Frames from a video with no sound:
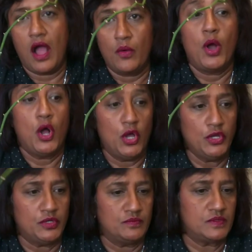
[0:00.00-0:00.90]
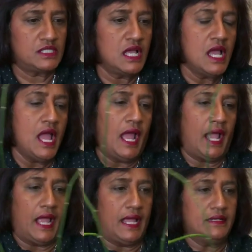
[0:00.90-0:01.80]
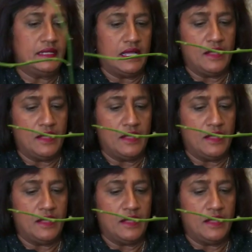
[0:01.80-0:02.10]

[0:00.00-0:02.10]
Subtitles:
our homes. And